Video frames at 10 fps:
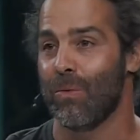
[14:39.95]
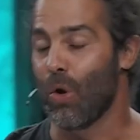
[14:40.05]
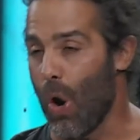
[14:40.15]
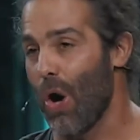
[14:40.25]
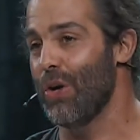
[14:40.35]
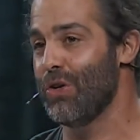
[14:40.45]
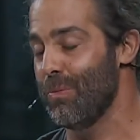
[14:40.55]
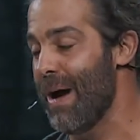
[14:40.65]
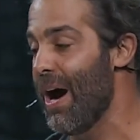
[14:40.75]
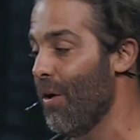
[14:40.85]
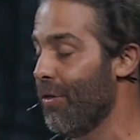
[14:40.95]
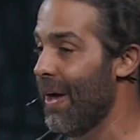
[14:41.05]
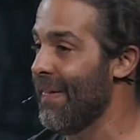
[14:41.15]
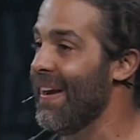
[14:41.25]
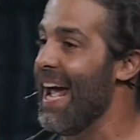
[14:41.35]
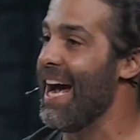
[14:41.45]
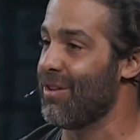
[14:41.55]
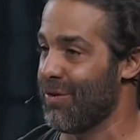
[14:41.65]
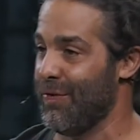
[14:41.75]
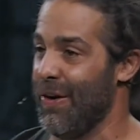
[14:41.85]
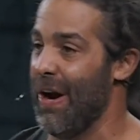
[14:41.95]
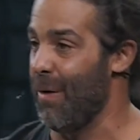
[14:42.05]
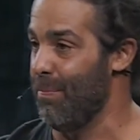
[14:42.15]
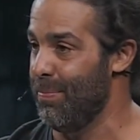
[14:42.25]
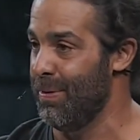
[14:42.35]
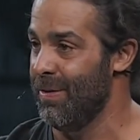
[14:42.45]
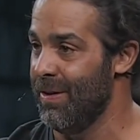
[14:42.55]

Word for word: Guard your mouth and then ask for help.